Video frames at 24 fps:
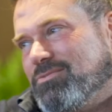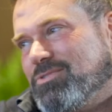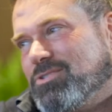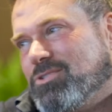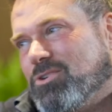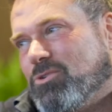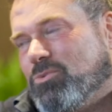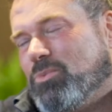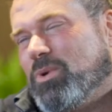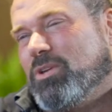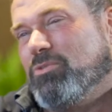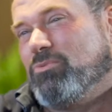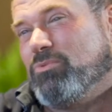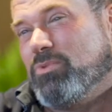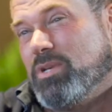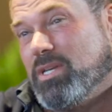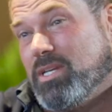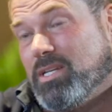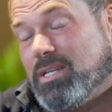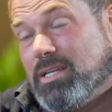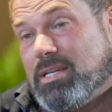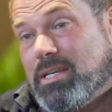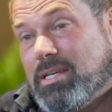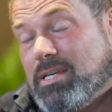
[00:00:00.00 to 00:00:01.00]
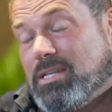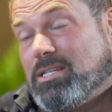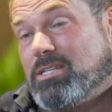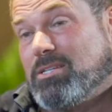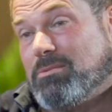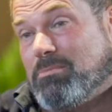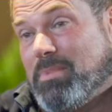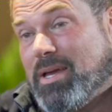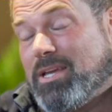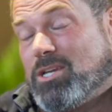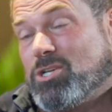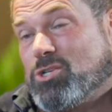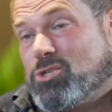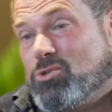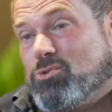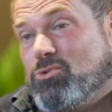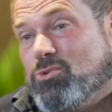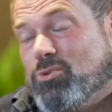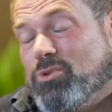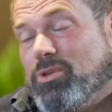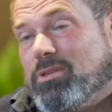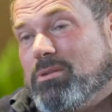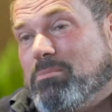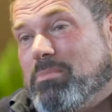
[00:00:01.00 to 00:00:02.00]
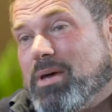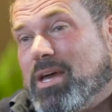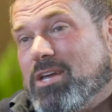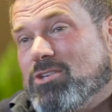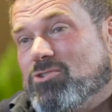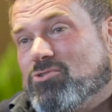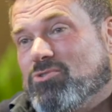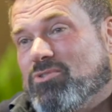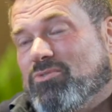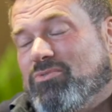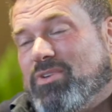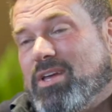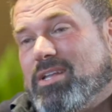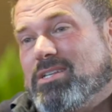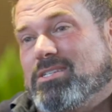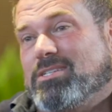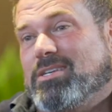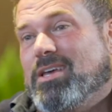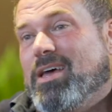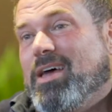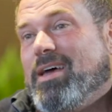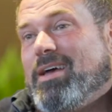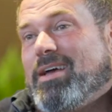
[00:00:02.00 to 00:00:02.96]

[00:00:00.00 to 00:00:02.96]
So we really need to make sure that the major events